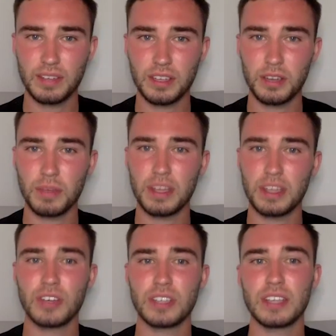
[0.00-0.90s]
definitely going to
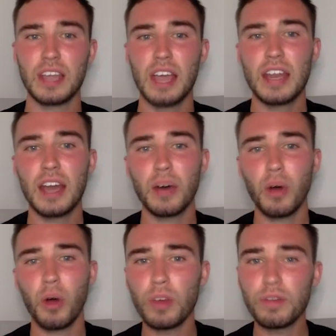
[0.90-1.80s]
be interesting.
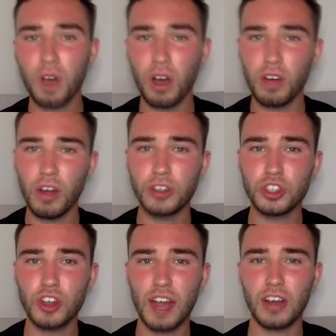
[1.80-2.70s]
Now, we've got our
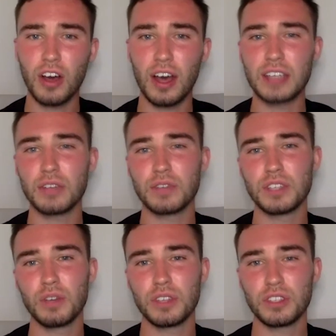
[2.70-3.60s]
own track guide of
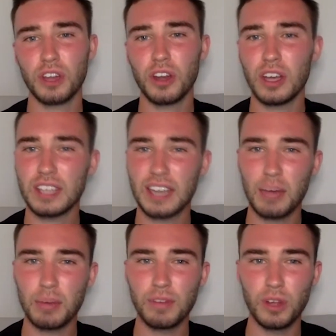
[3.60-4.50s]
Silverstone. I sat
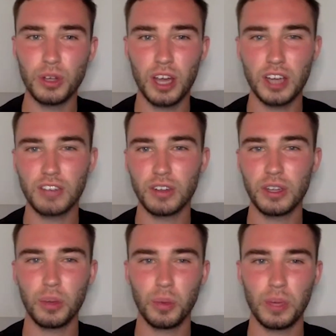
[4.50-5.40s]
down with Luke earlier on
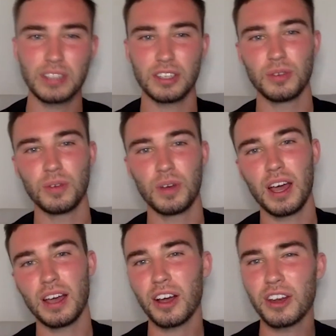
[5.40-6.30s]
in the week
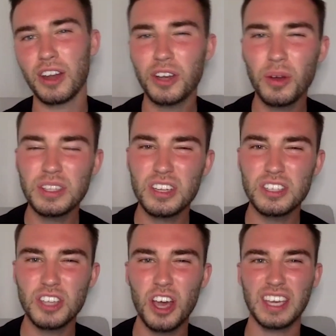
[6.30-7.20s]
to kind of go into the
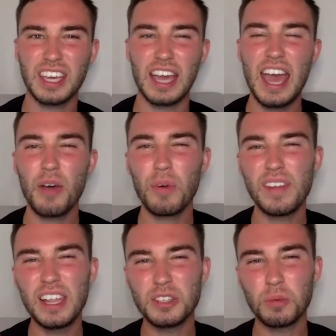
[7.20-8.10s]
circuit with
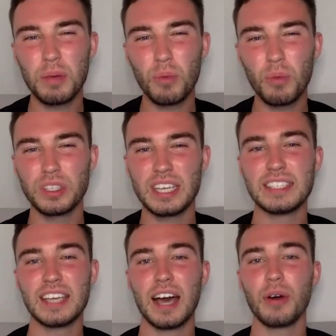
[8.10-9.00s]
a little bit more
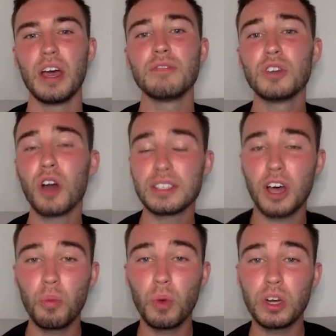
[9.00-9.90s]
detail. If you guys at
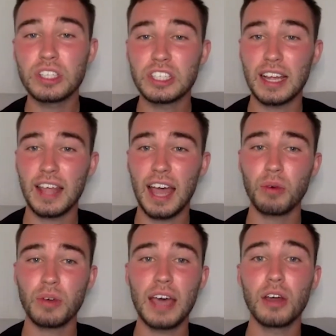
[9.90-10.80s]
home want to check that
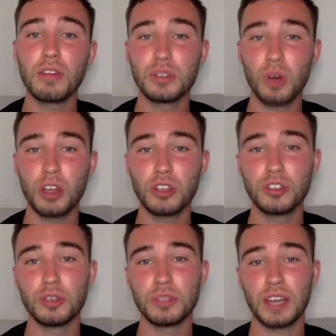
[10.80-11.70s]
out, head over to our
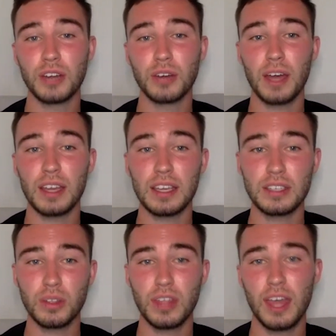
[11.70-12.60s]
YouTube channel and it is
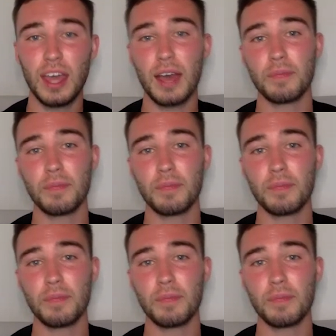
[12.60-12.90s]
on there.